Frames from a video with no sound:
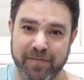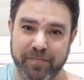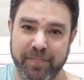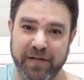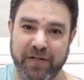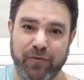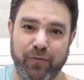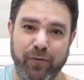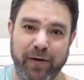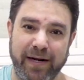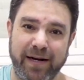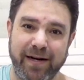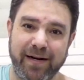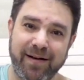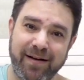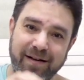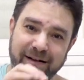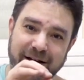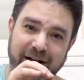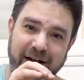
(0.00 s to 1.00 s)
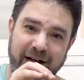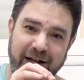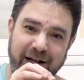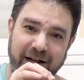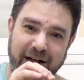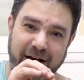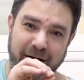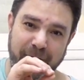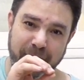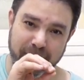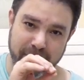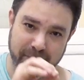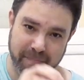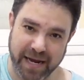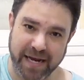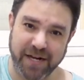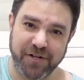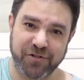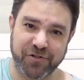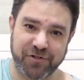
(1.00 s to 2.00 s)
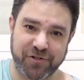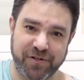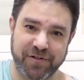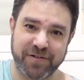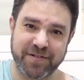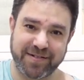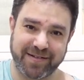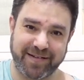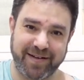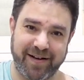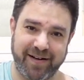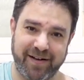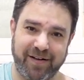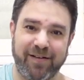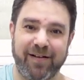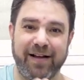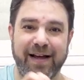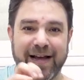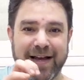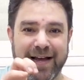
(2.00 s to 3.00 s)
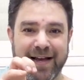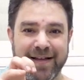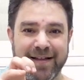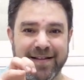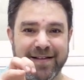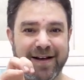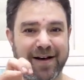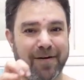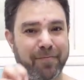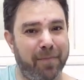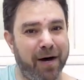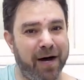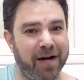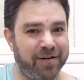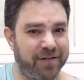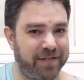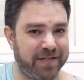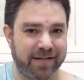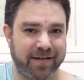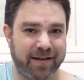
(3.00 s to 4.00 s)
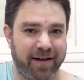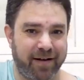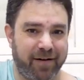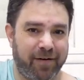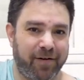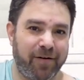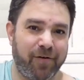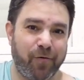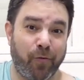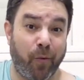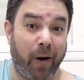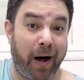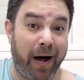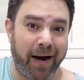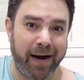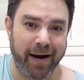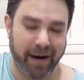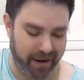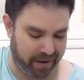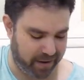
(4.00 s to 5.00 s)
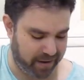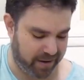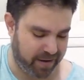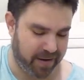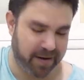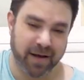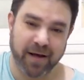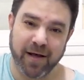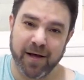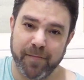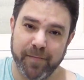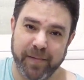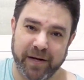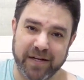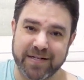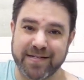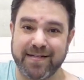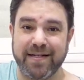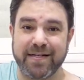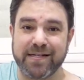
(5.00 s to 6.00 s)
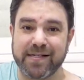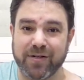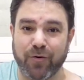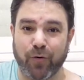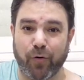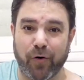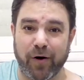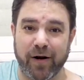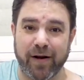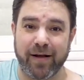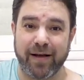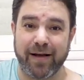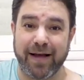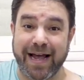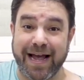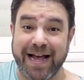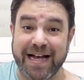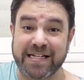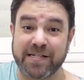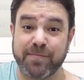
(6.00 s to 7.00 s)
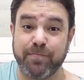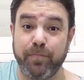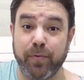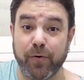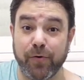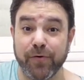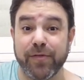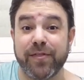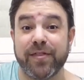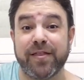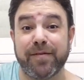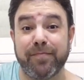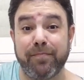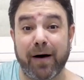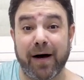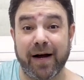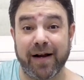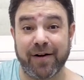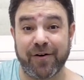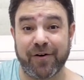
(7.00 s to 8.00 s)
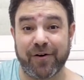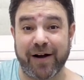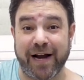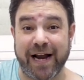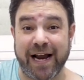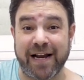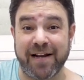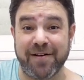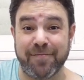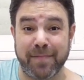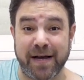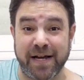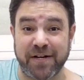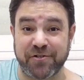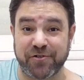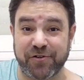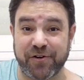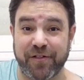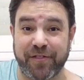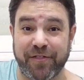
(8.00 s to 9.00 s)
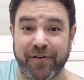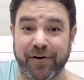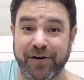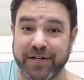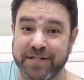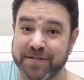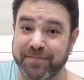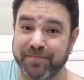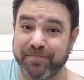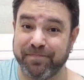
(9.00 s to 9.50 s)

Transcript: between a major scale and a minor scale. Why? Because this chord has both the minor and major thirds.